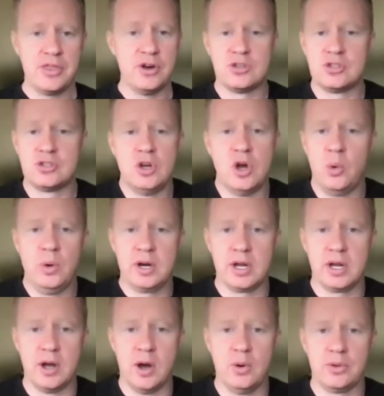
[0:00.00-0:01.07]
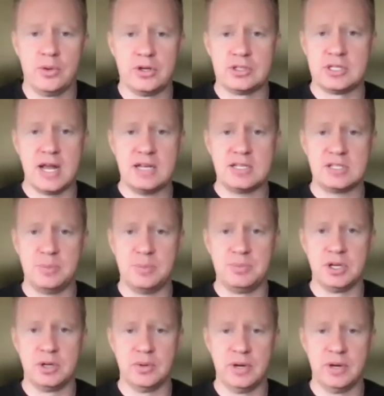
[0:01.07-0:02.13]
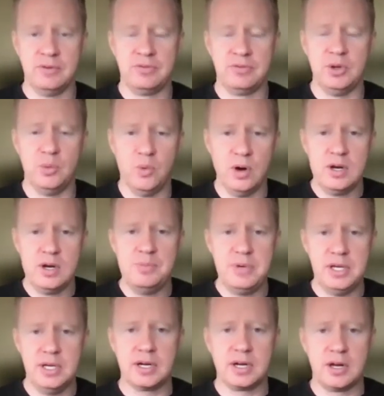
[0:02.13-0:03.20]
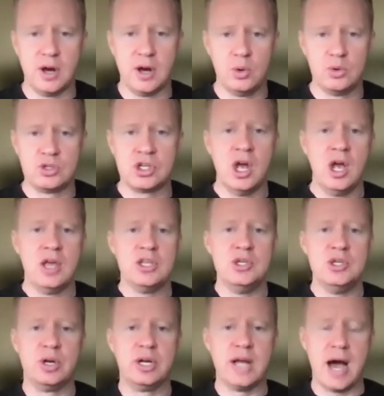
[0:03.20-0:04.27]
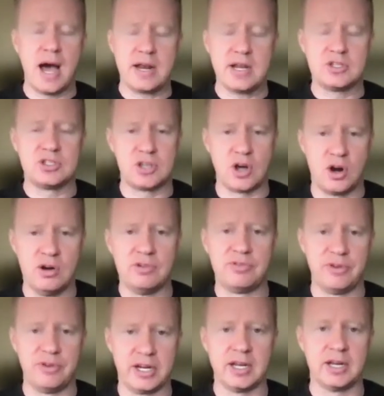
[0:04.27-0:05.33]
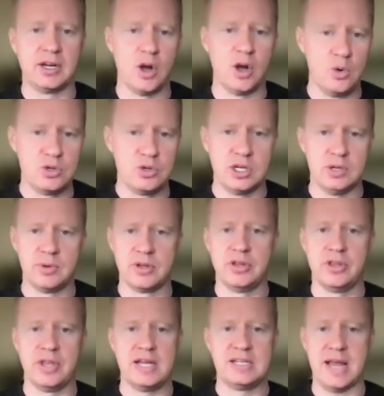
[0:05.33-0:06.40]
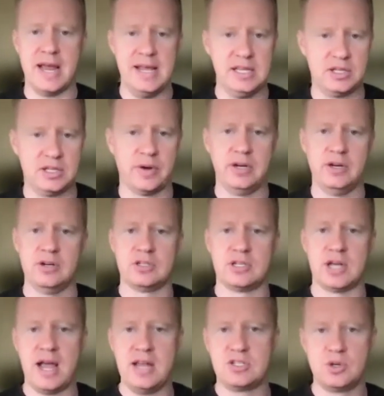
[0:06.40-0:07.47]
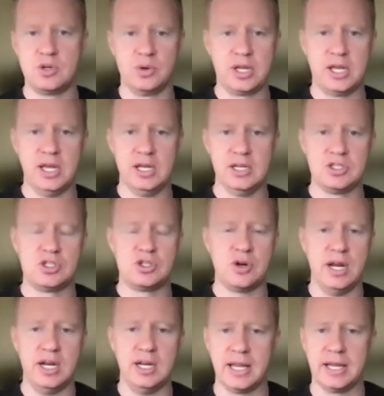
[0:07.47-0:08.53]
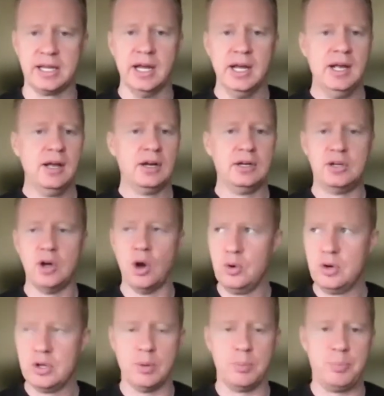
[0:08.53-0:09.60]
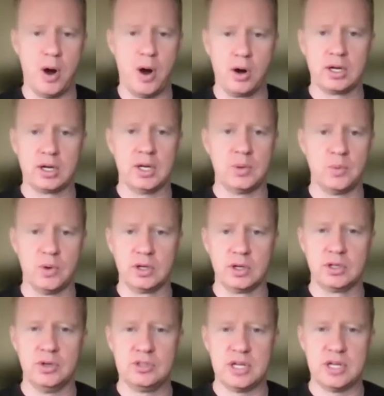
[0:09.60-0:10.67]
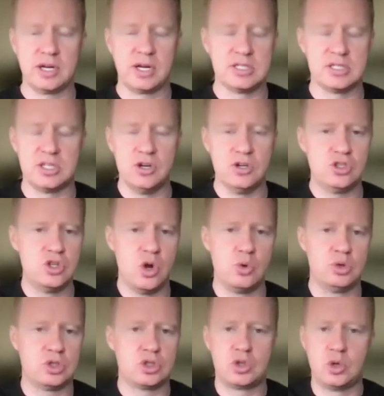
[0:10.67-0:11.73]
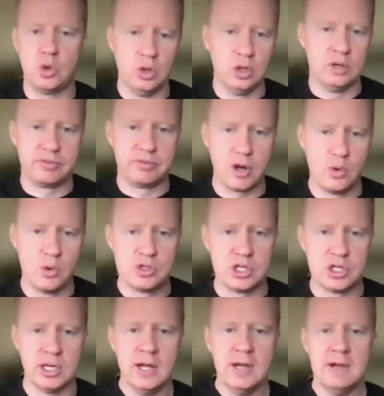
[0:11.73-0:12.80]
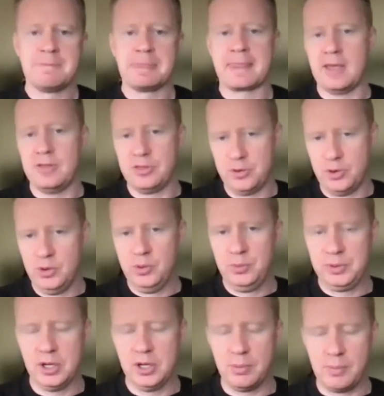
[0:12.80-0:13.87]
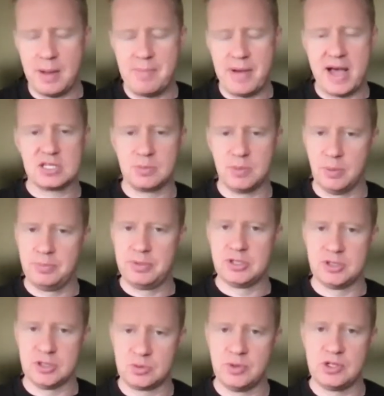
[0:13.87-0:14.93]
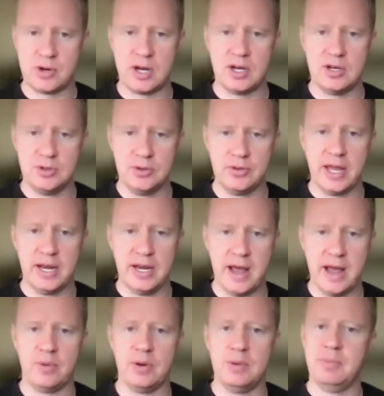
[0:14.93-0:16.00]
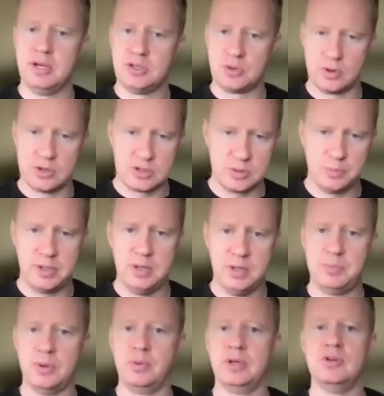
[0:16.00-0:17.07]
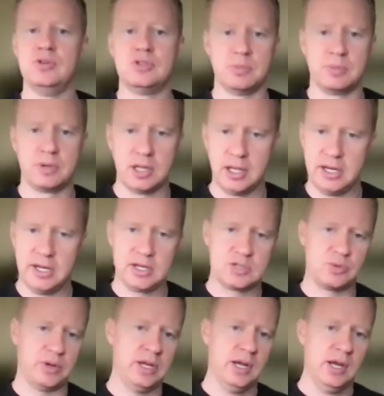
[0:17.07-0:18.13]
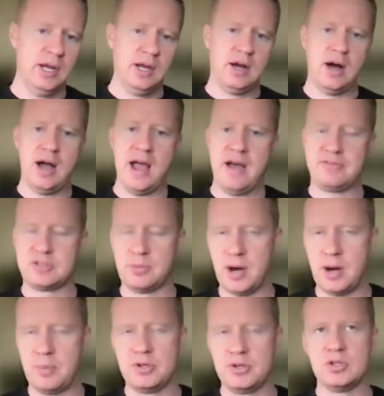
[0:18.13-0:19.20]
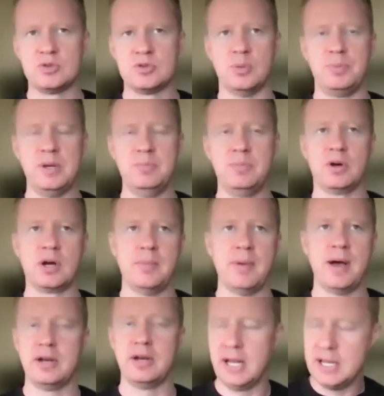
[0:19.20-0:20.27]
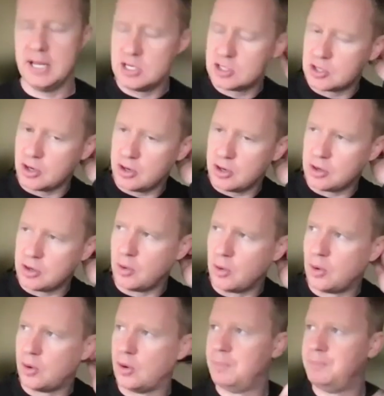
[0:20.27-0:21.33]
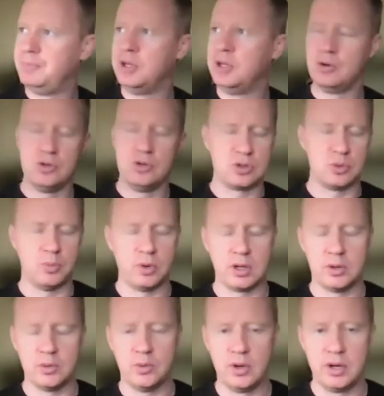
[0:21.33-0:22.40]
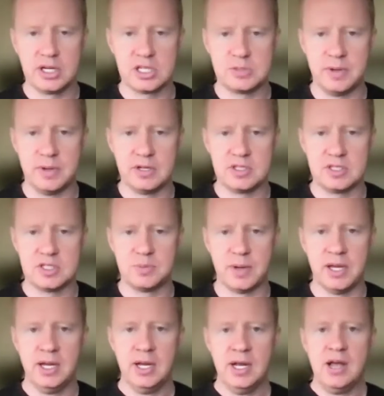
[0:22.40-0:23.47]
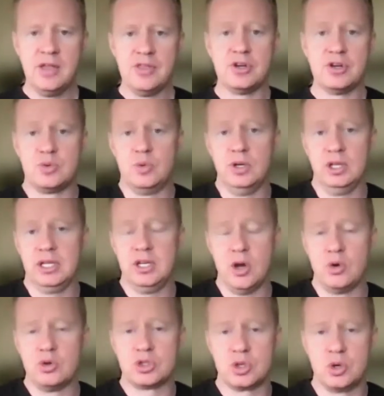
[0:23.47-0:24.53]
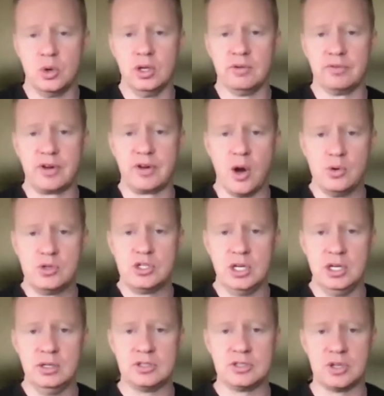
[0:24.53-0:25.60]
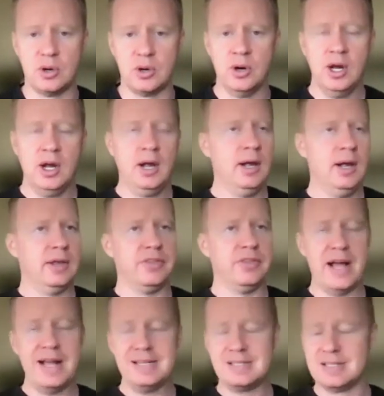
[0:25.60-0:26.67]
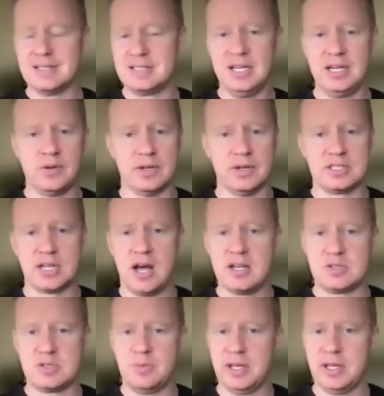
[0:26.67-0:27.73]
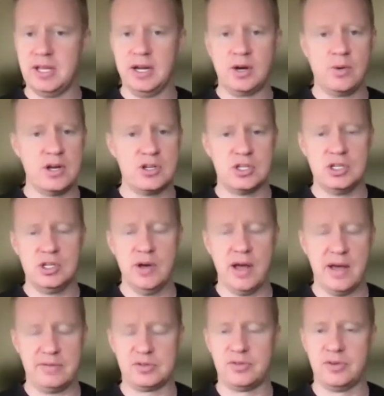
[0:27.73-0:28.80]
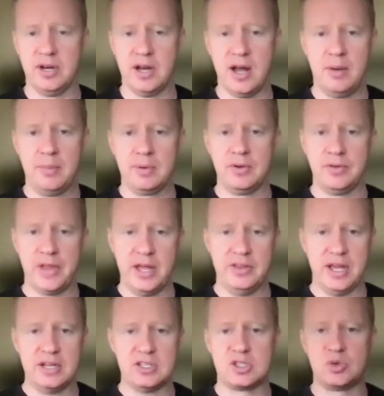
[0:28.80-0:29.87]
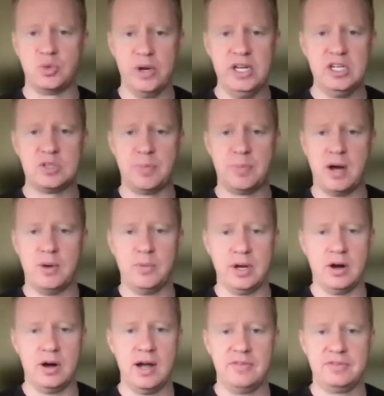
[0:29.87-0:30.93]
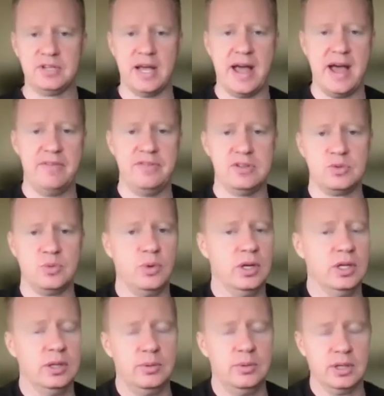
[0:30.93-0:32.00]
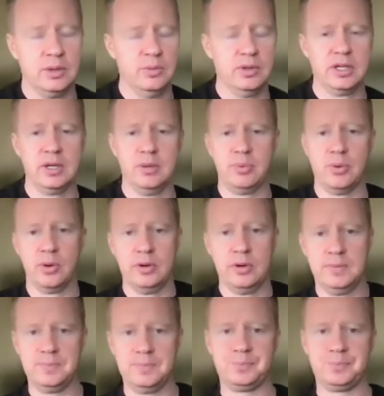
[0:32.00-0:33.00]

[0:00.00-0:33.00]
There's nowhere to go. There's not some degree. If you want to be a coach, you got to start freaking coaching, whether that's 8th graders, high school kids, trained, like go to the park and work dudes out, because there's no school of coaching." And through, my basketball business, we try to do that now. We mentor some people, we do some clinics, we have some opportunities where people come out and intern, or, do some one-on-one experiences, but there's really no school of coaching. So that's the secret sauce, man. That question you have is phenomenal. That sweet spot we all have to have is really important.